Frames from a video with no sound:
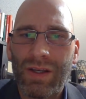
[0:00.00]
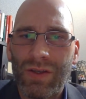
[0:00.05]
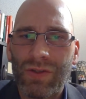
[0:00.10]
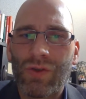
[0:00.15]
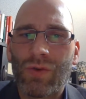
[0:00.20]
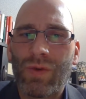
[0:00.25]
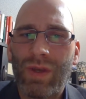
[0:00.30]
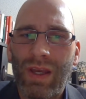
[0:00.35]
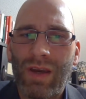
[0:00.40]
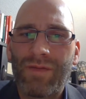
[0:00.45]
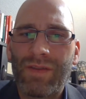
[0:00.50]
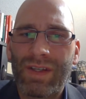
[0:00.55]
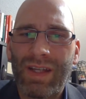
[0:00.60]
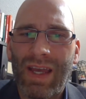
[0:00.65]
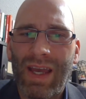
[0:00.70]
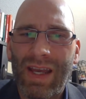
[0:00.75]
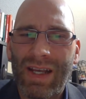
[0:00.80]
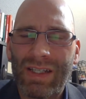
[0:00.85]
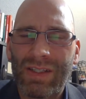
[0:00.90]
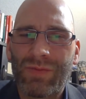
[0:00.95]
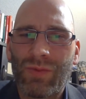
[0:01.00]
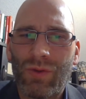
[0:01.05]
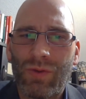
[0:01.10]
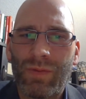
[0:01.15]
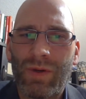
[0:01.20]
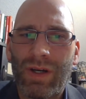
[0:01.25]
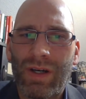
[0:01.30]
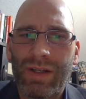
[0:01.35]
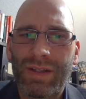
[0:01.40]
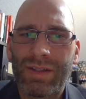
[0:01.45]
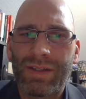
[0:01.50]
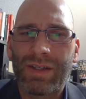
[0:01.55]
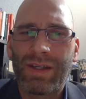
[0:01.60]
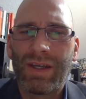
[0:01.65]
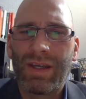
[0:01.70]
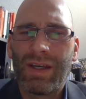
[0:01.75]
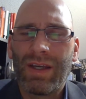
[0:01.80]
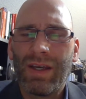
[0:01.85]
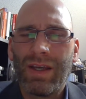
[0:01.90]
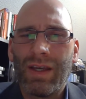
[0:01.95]
So we have the taxable bonds
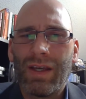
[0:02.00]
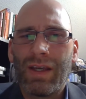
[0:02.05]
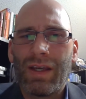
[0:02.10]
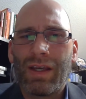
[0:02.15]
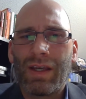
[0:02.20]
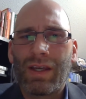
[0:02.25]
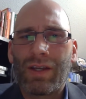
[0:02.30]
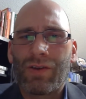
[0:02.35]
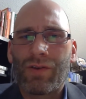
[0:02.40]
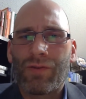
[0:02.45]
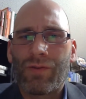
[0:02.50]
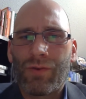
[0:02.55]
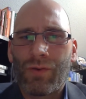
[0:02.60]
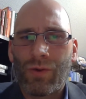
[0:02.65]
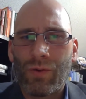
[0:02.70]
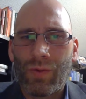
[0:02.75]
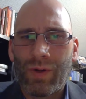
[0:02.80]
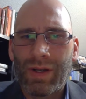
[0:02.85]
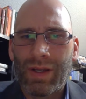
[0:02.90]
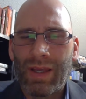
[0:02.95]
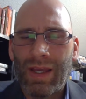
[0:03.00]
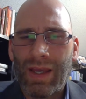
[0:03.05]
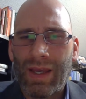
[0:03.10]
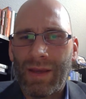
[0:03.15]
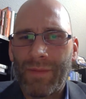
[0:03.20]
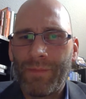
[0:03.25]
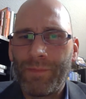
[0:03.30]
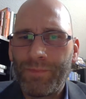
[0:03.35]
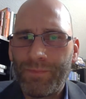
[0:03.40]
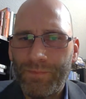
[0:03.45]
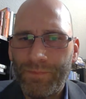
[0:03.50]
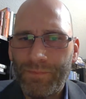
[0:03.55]
in your 401k.